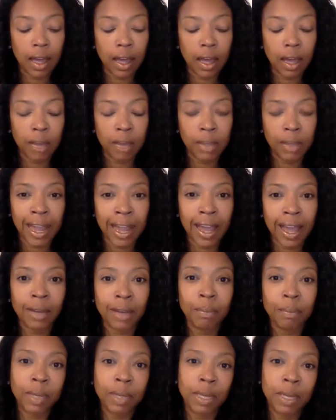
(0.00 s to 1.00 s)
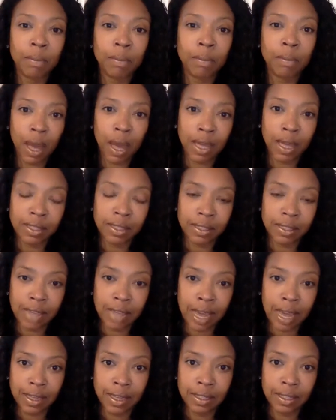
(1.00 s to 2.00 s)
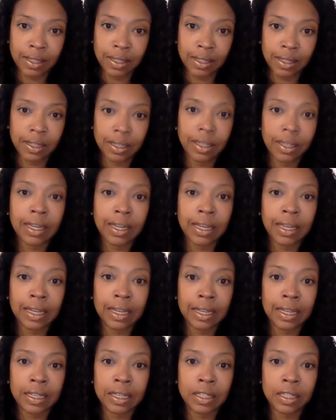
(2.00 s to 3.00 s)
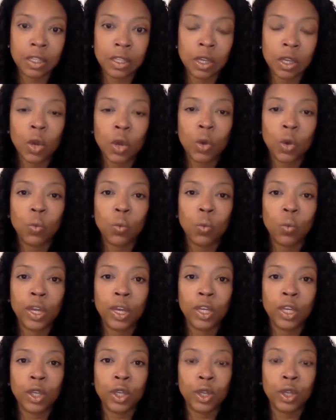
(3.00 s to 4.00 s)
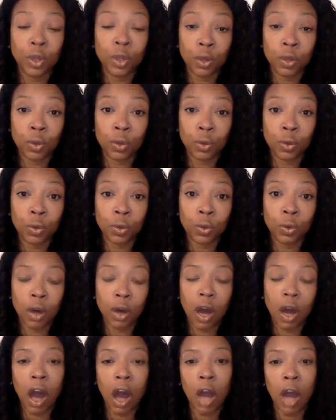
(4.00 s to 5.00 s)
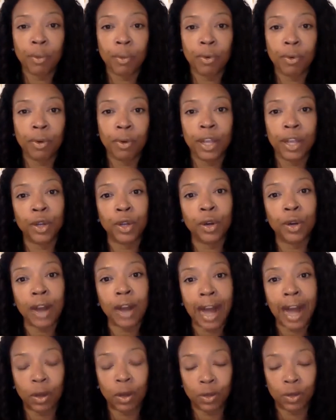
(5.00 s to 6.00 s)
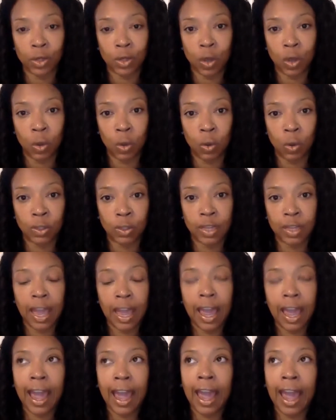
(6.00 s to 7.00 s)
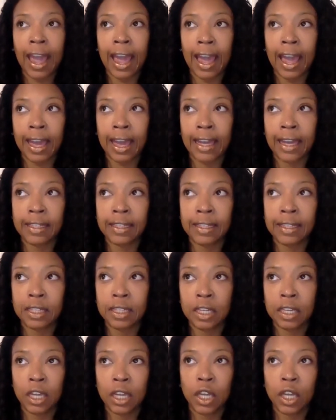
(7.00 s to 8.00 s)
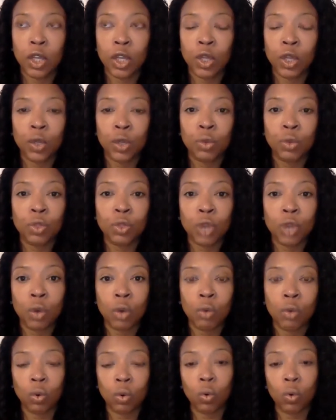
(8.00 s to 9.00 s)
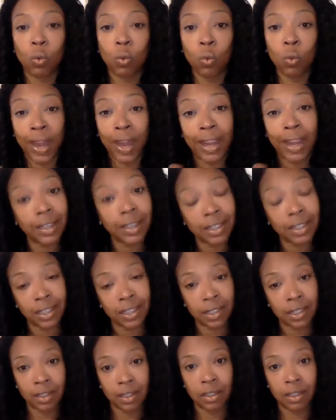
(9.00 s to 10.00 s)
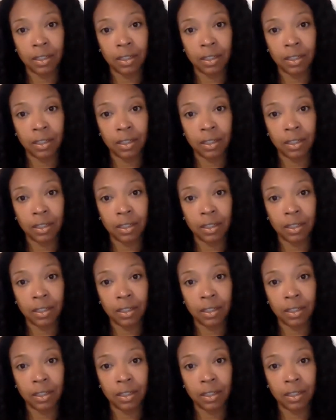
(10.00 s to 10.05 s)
A plan B mindset is when you operate your household and you don't wait